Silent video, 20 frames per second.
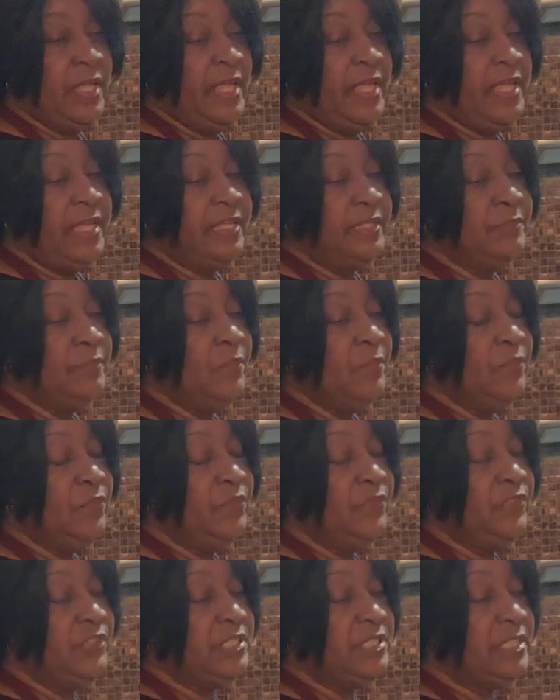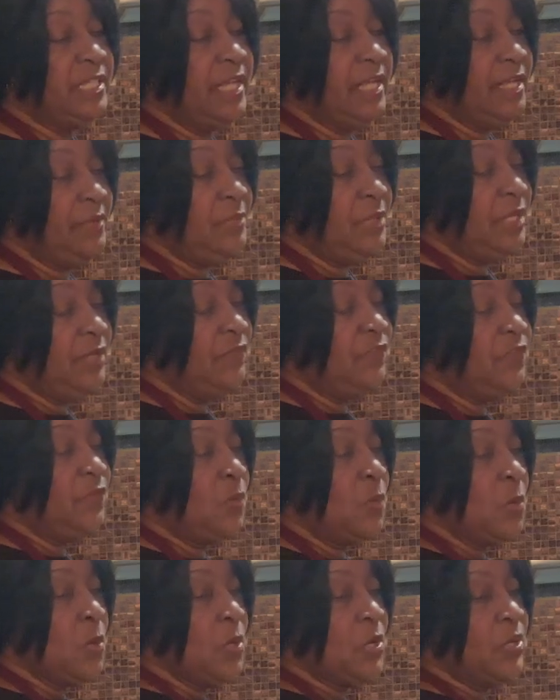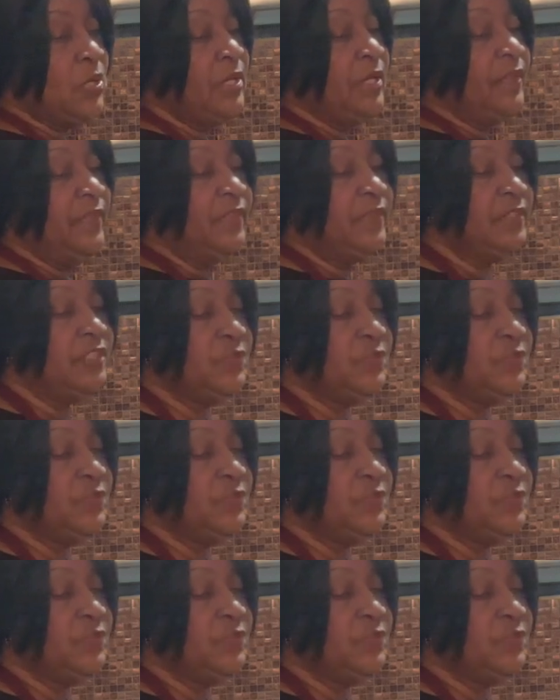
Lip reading: And the timing for this